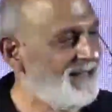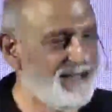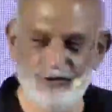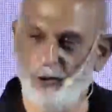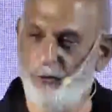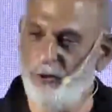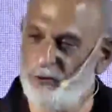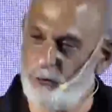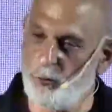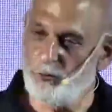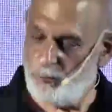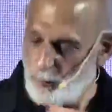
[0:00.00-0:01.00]
So it
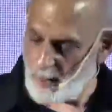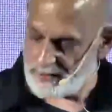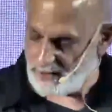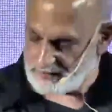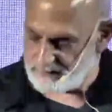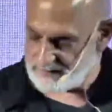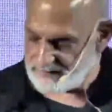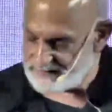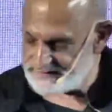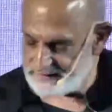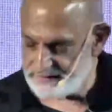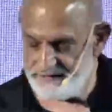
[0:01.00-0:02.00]
took
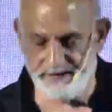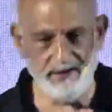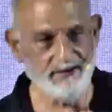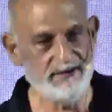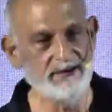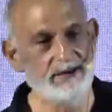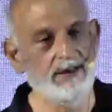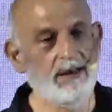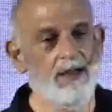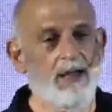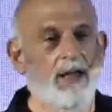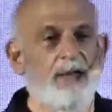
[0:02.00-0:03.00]
130 years.
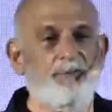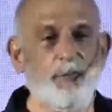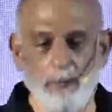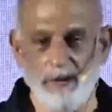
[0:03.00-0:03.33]
From